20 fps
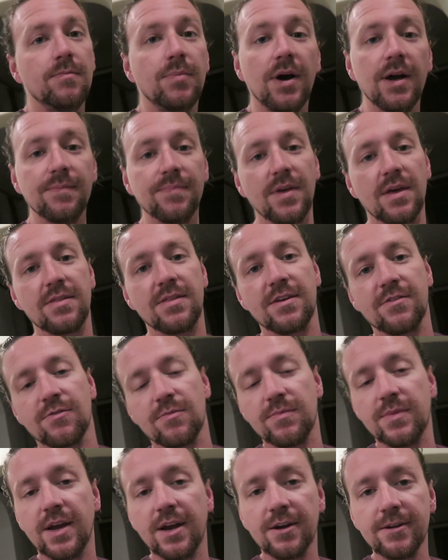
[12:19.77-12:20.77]
But I think
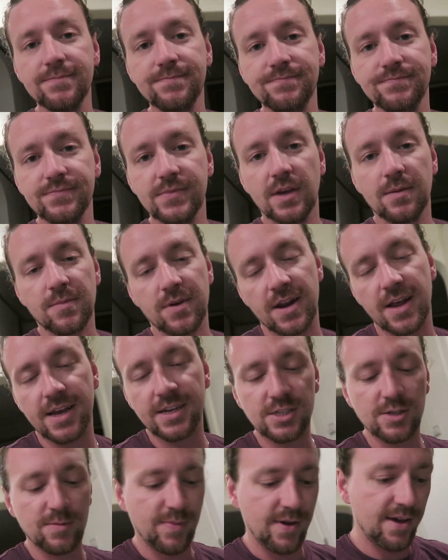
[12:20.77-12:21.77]
from there, I'm gonna
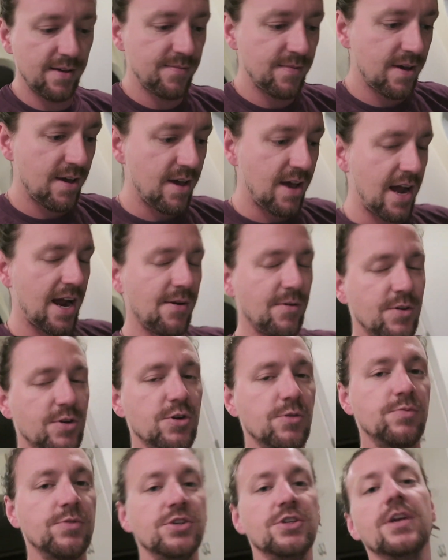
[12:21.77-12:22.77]
head to bed. I really
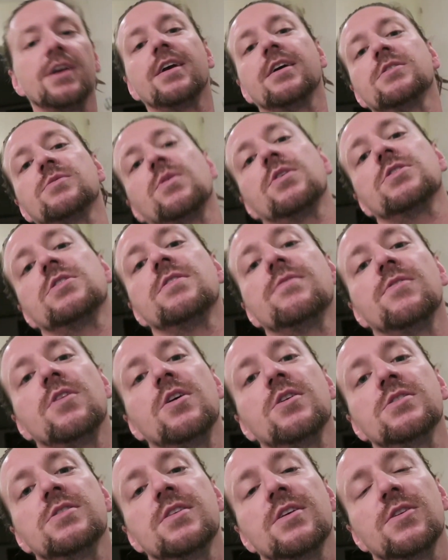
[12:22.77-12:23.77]
do appreciate you guys watching the
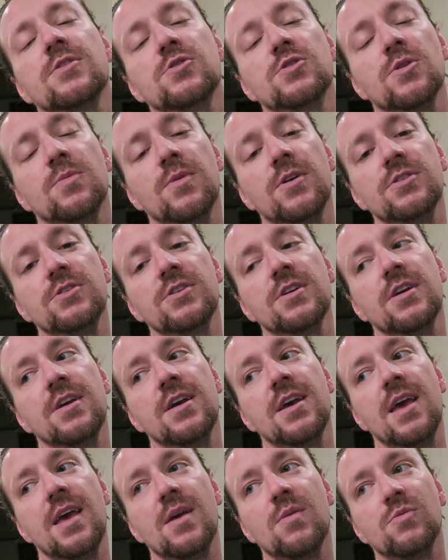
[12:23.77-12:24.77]
vlogs. Thank you so much,
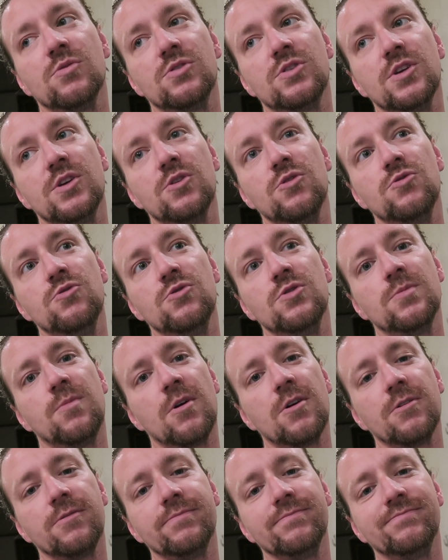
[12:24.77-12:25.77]
and we'll see you
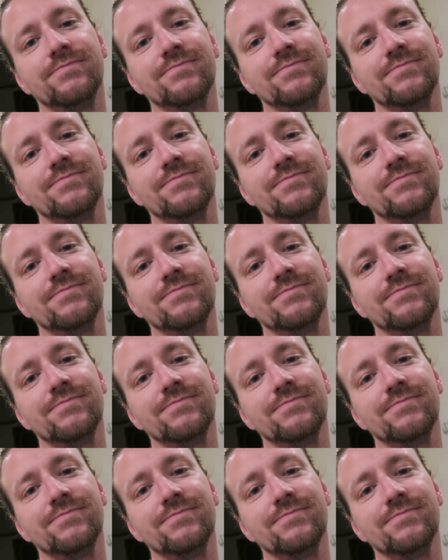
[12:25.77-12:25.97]
tomorrow.